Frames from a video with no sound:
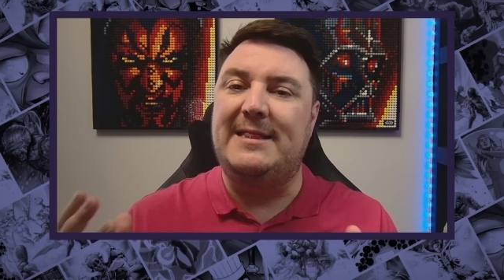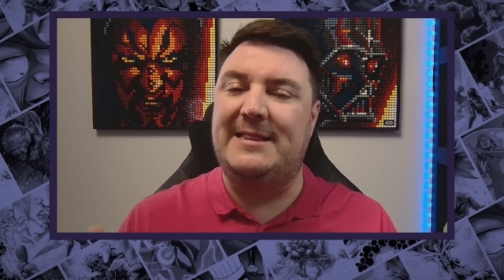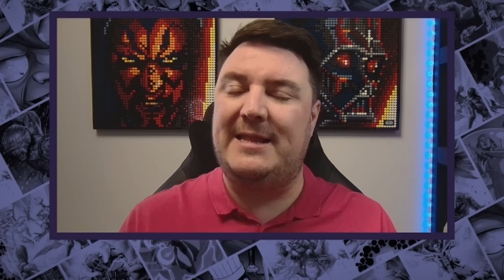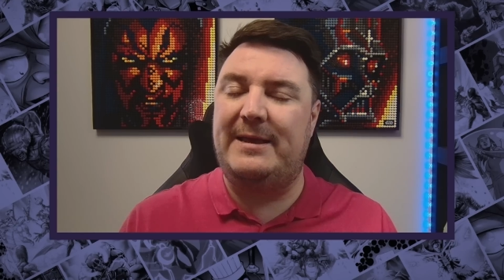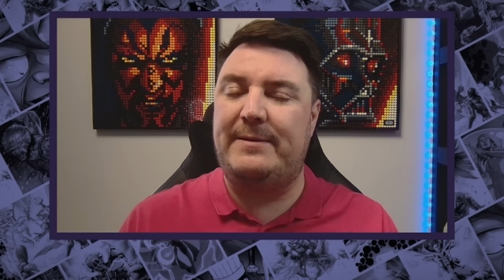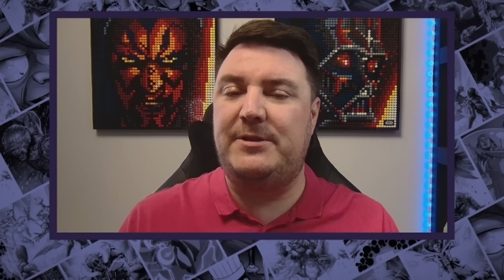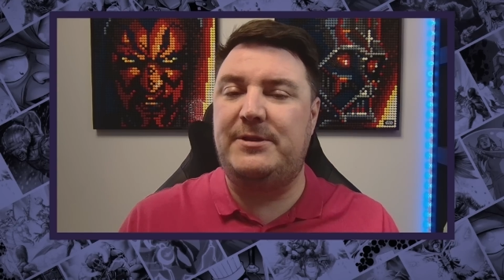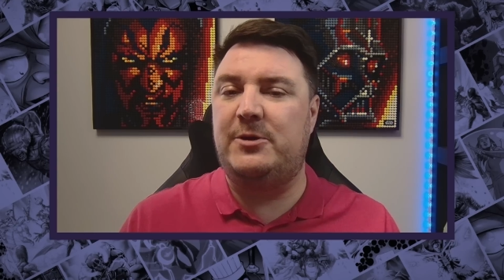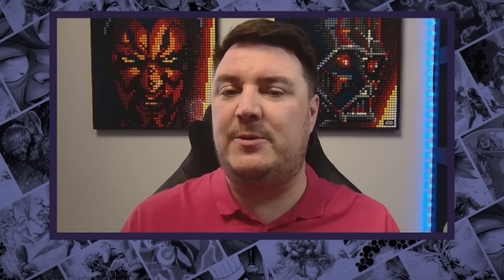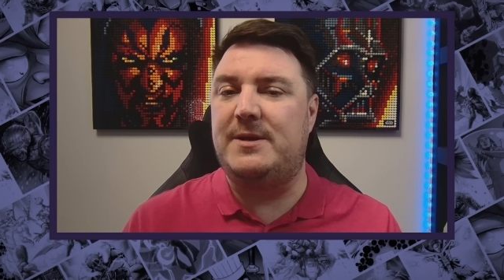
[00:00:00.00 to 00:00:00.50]

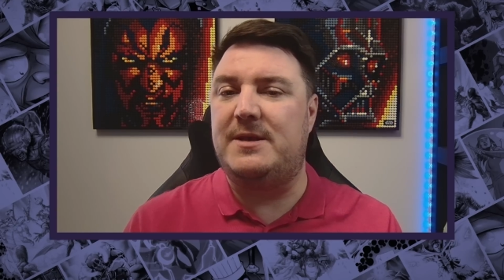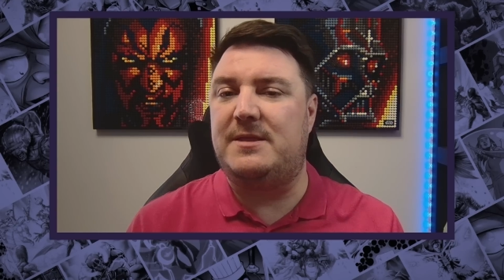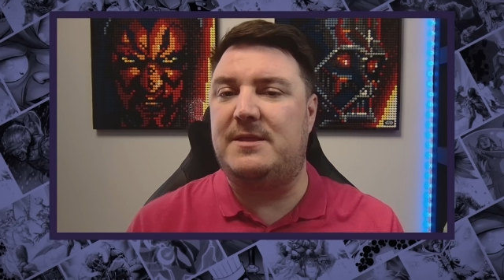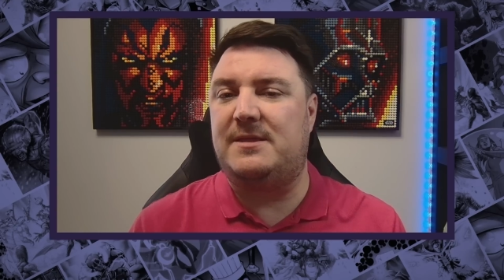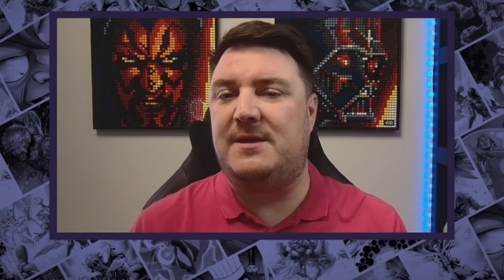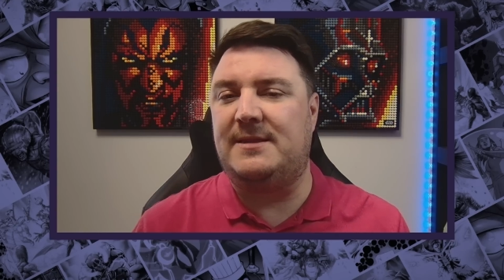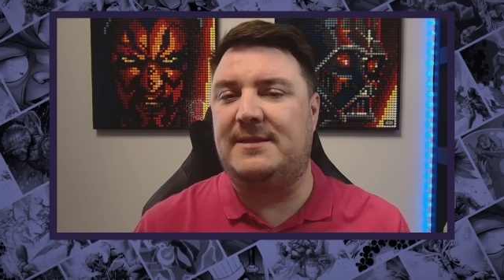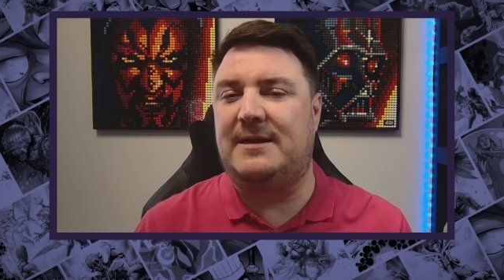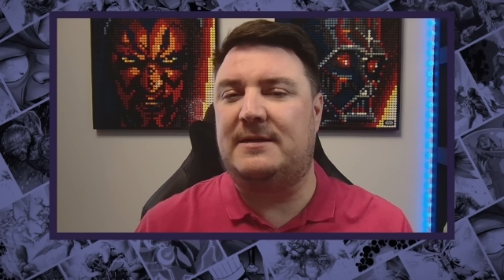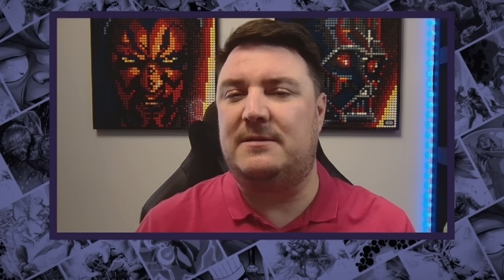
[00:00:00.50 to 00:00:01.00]
Let me know what you
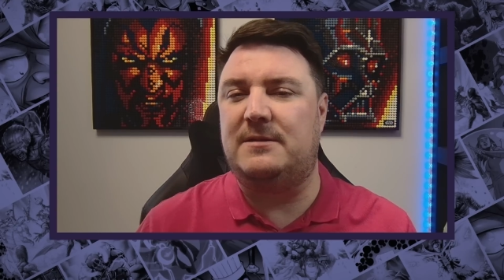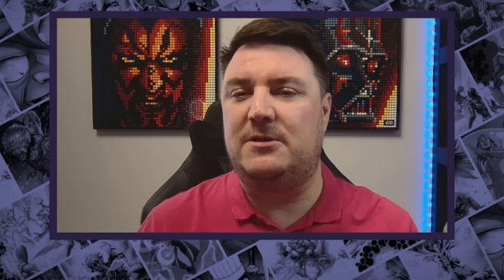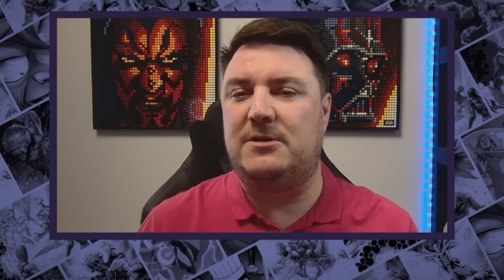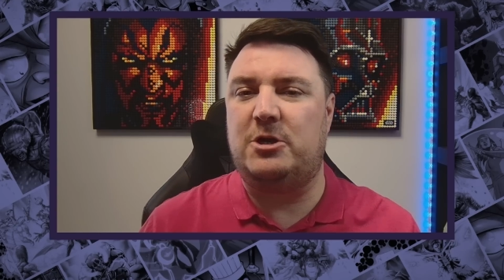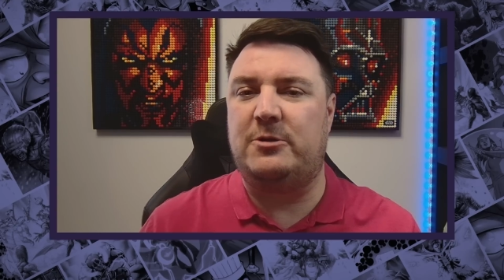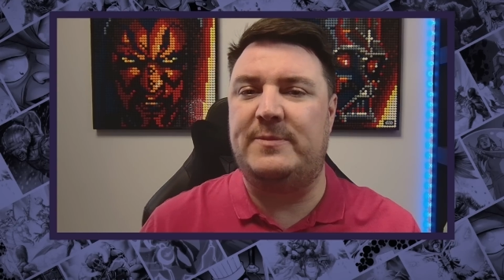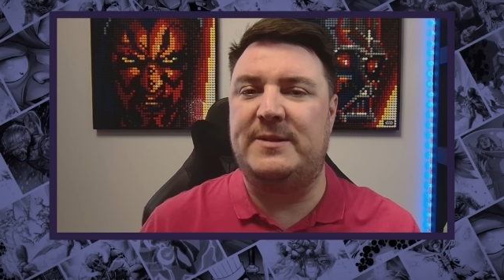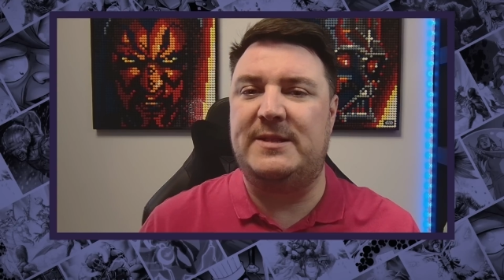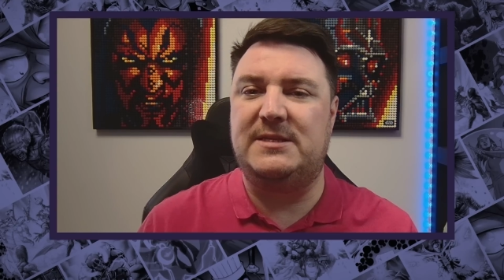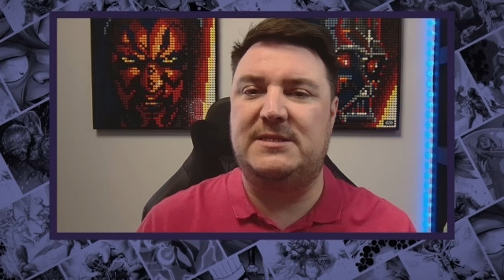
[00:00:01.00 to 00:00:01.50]
think down in
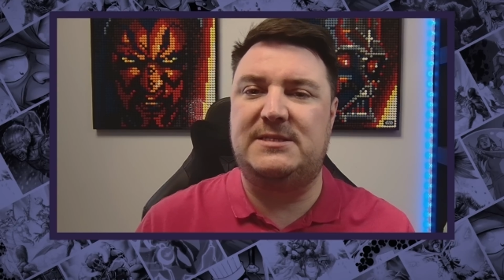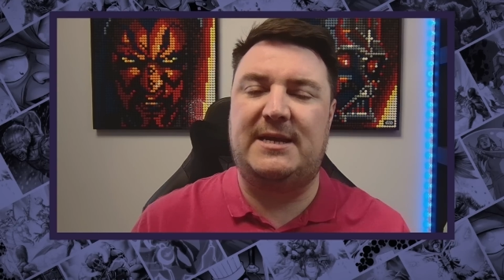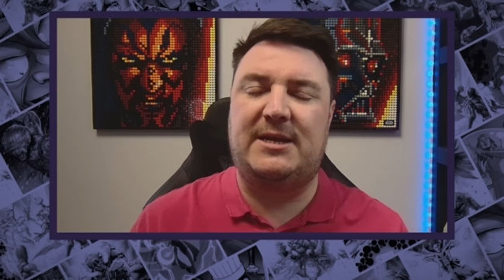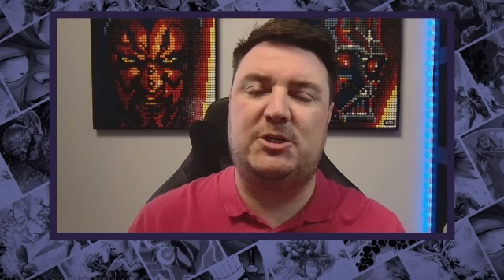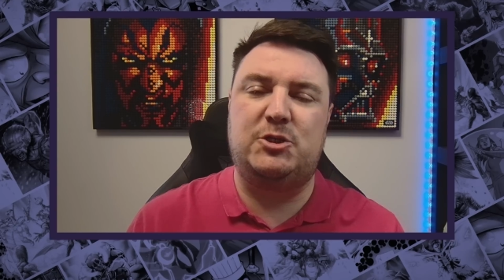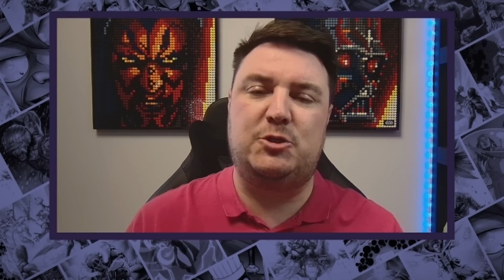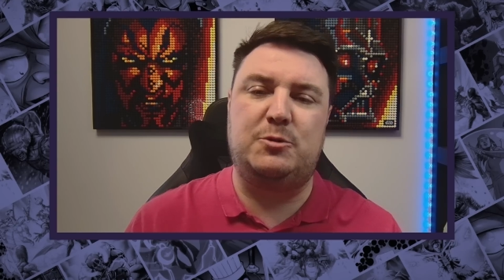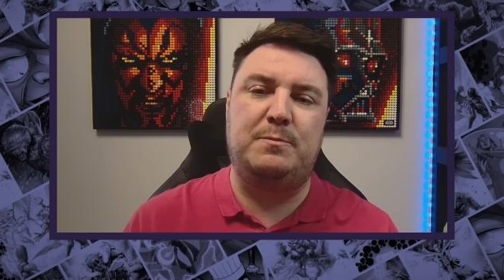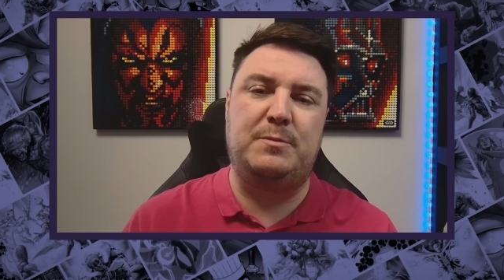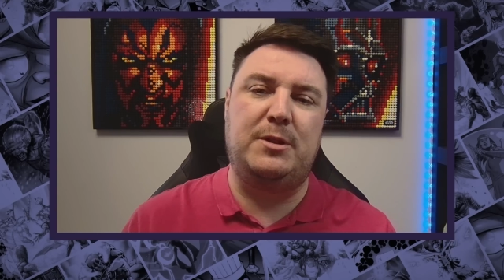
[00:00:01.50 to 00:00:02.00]
the comments
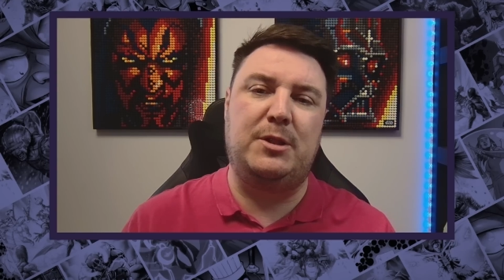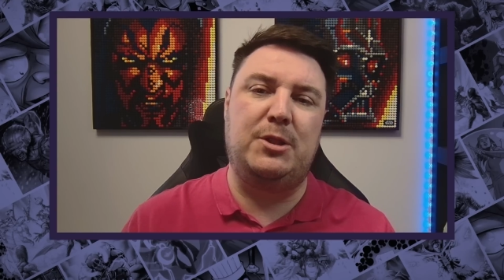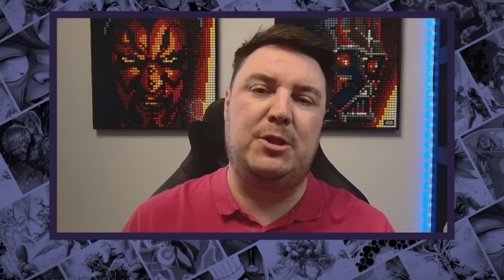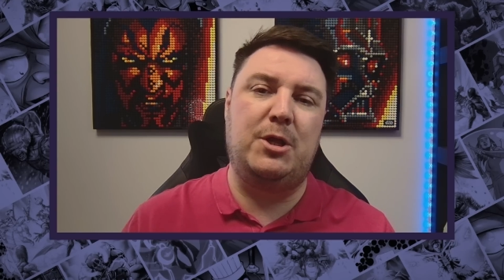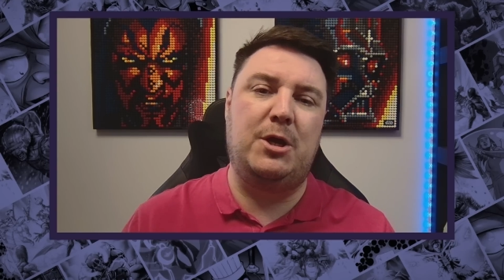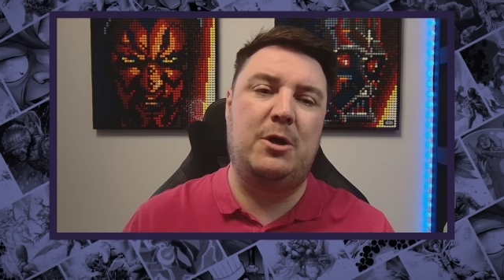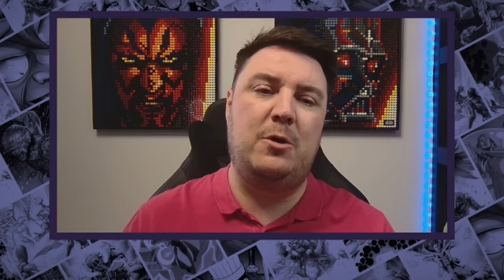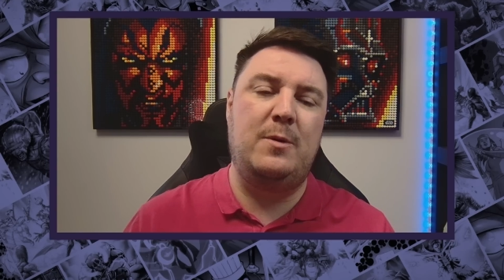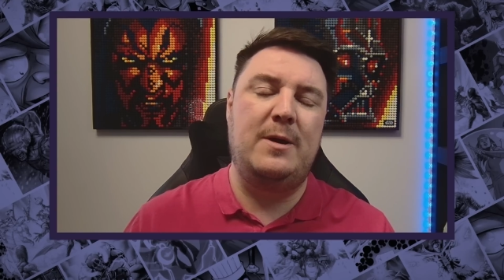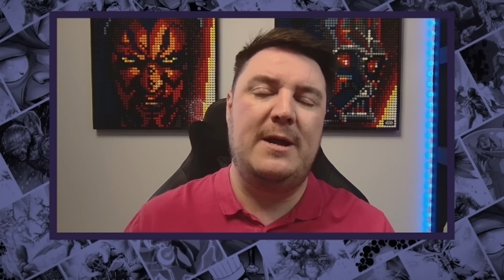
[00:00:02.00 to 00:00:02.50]
section
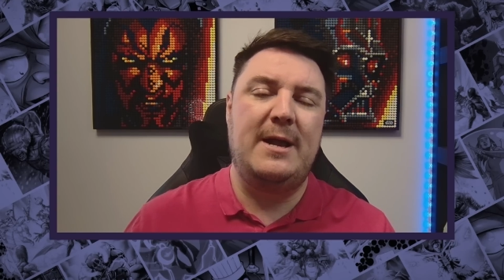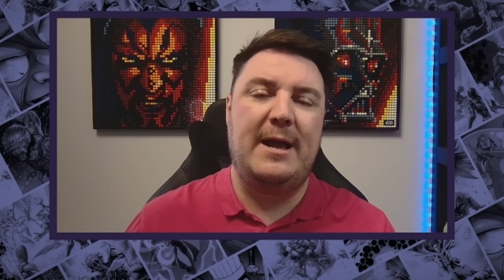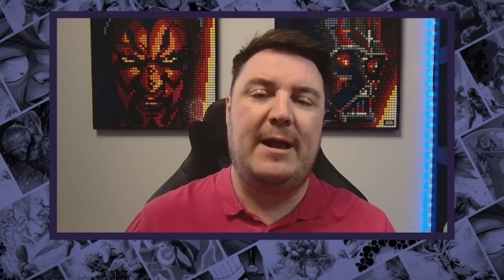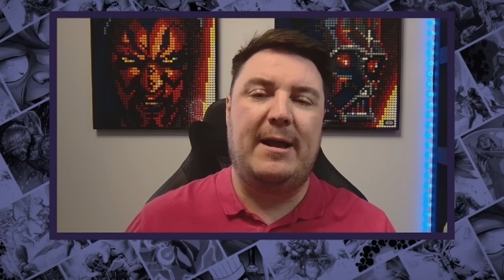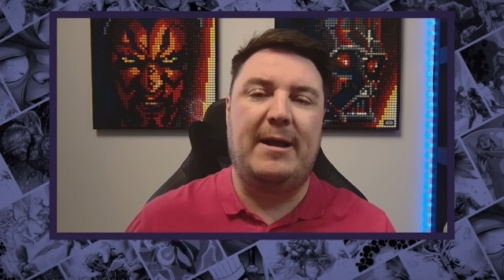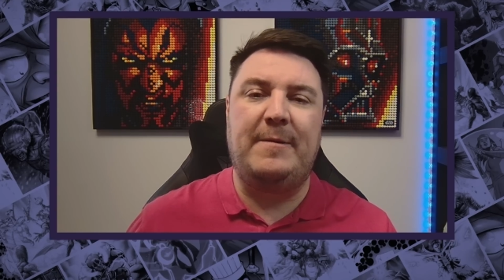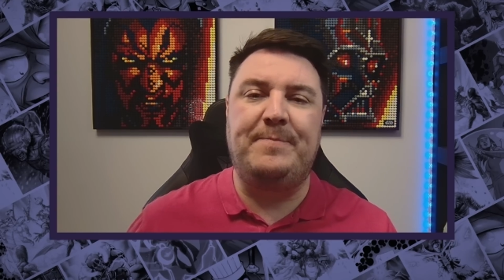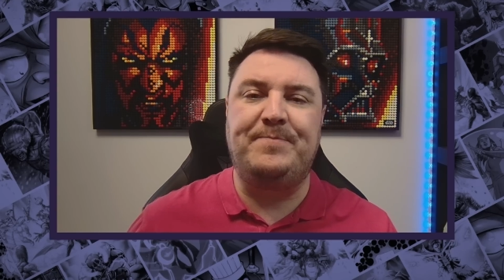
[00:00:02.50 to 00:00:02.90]
below.